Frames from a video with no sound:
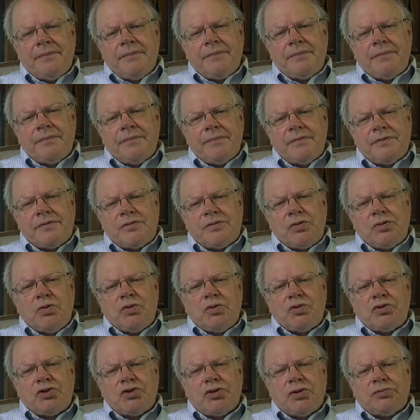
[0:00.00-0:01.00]

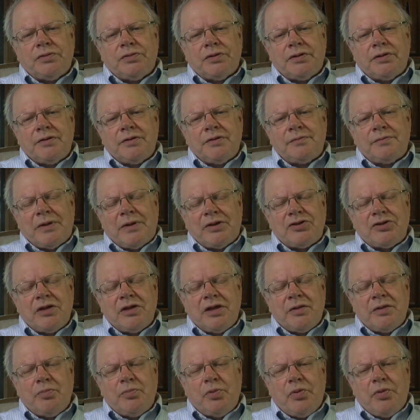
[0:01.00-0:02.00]
School children, especially
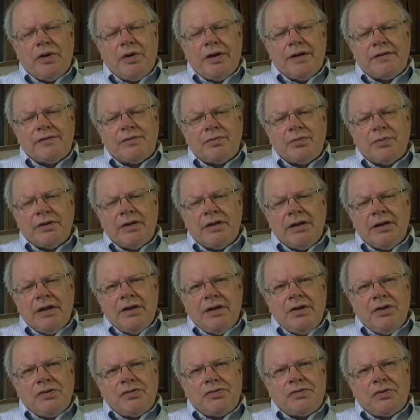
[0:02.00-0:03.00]
the boys, would
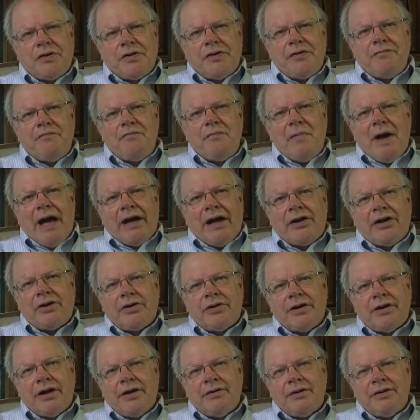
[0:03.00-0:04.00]
sort of mock
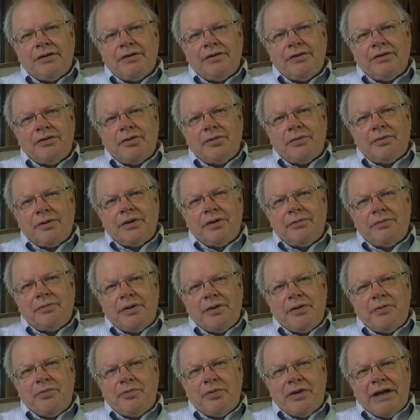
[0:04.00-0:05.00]
her.
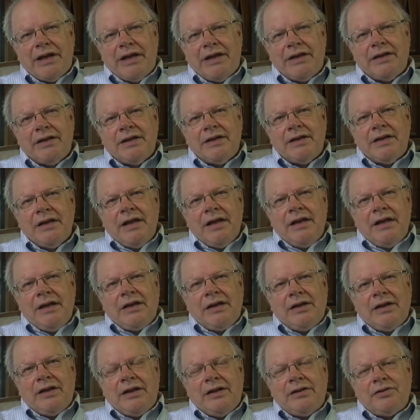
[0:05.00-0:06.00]
We read, and
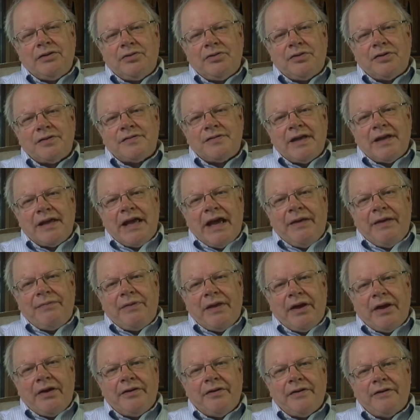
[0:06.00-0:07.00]
of course they got
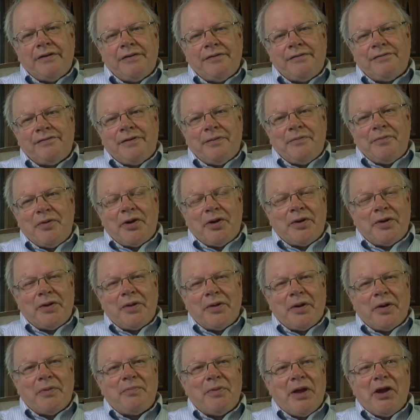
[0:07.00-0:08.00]
there from
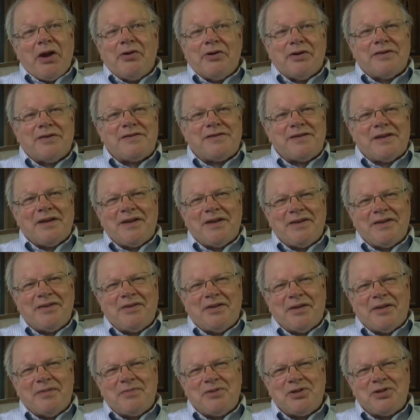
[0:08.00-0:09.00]
their appearance.
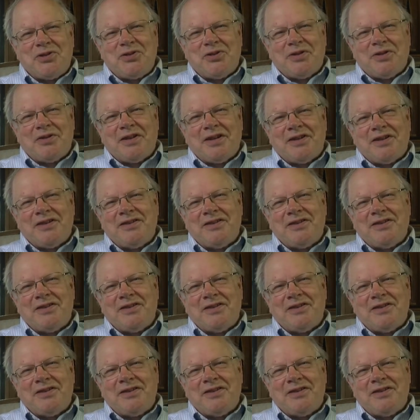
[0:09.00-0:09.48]
I'm sure that,